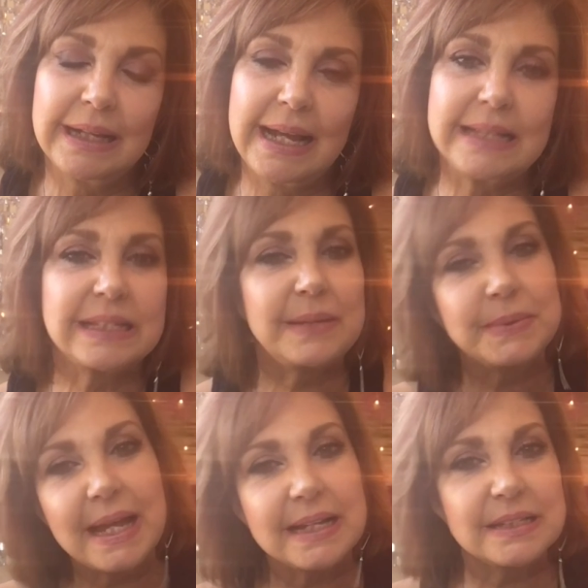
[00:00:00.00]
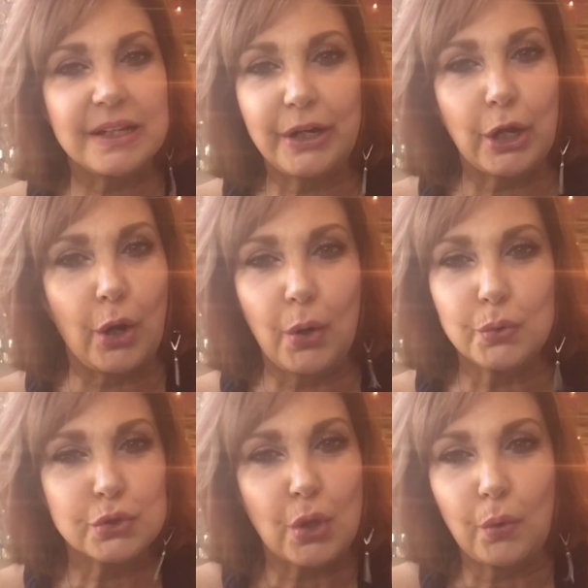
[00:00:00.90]
It seems like it's gonna go
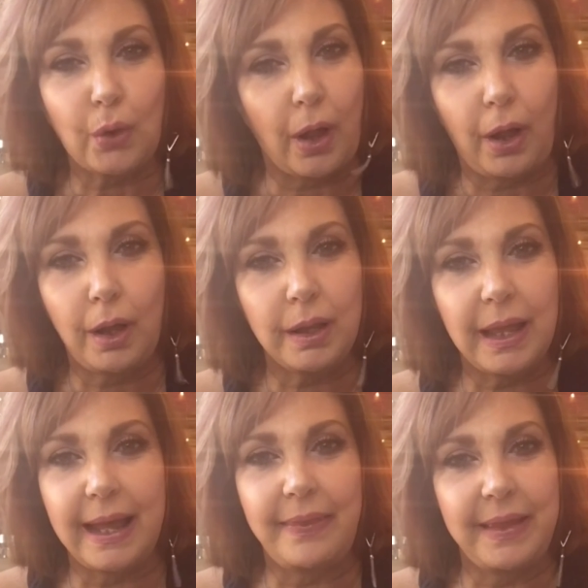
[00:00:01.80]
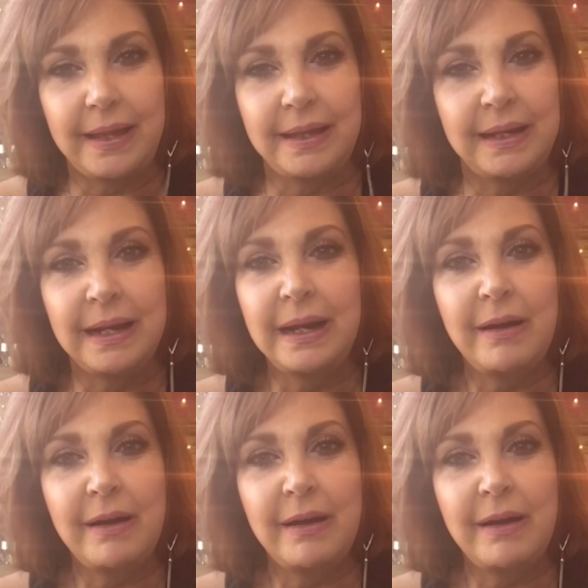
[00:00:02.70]
so long, and then